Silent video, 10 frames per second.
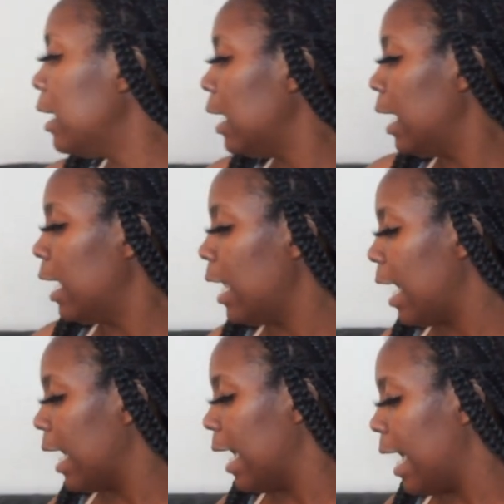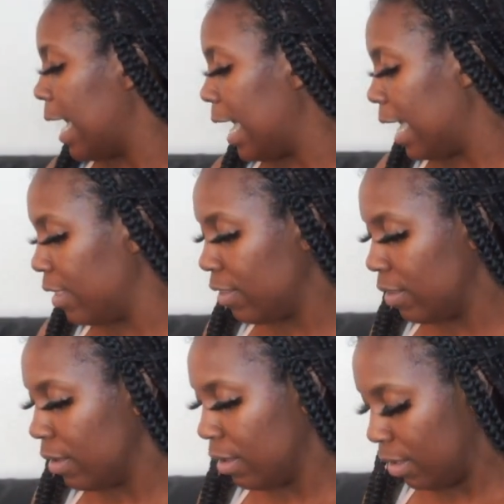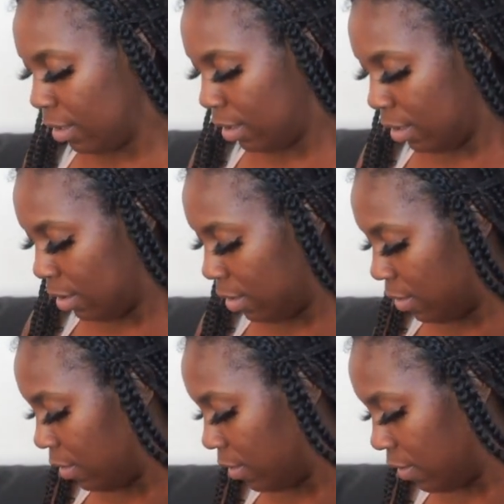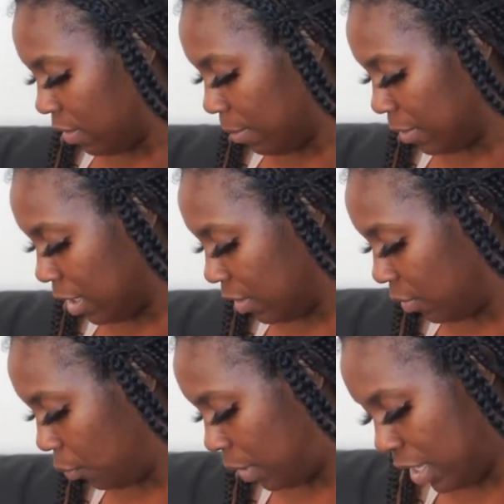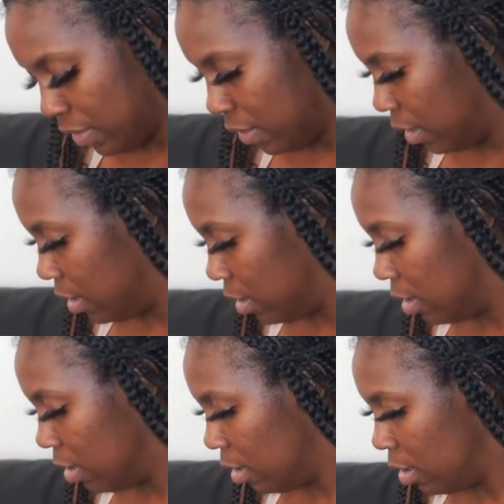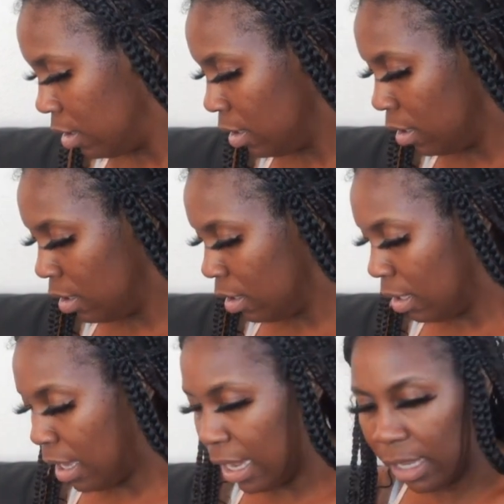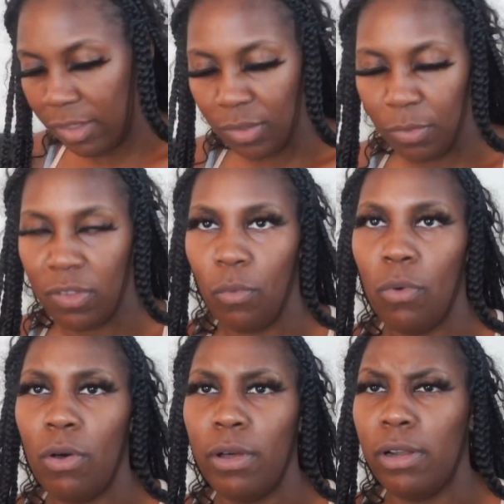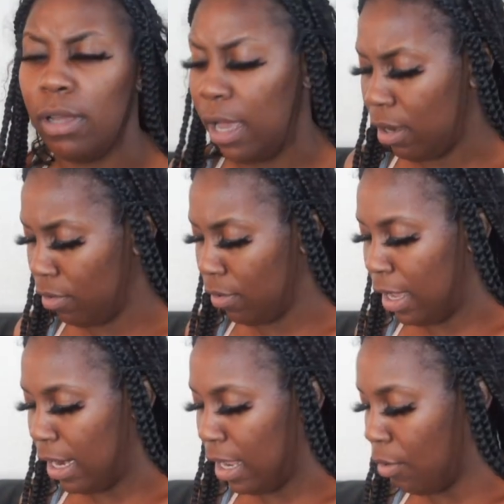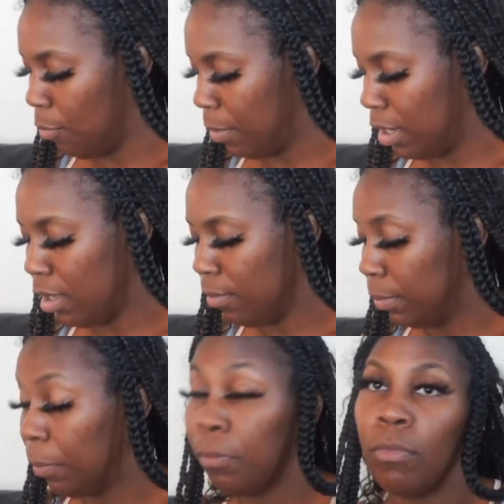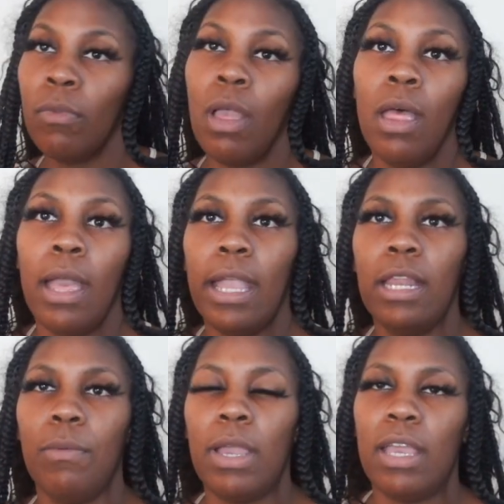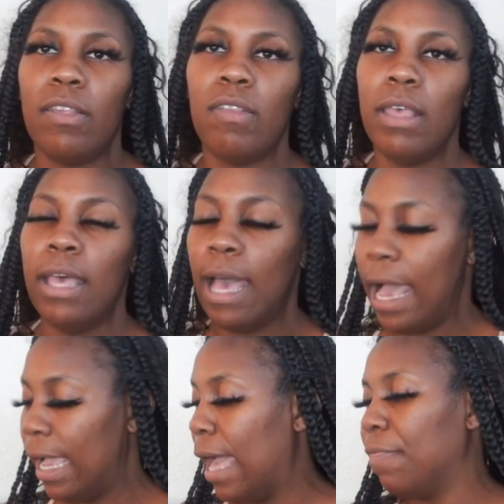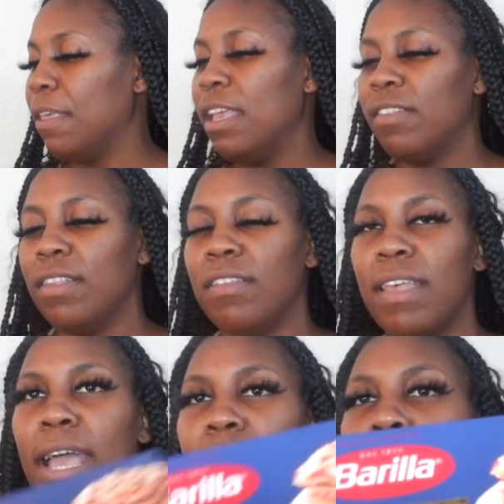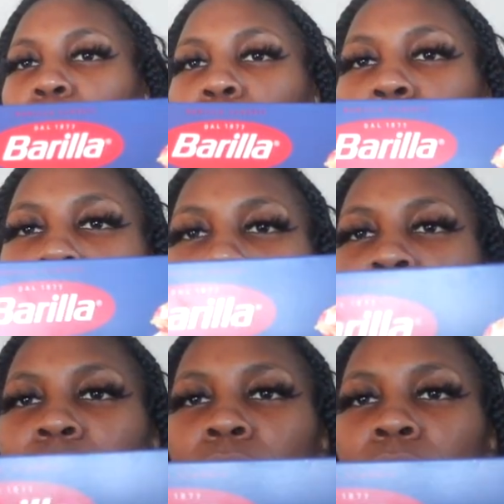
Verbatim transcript: and then i got something is wasting I guess it was the water. I don't know how that opened up. Anyways, I got these lasagna noodles,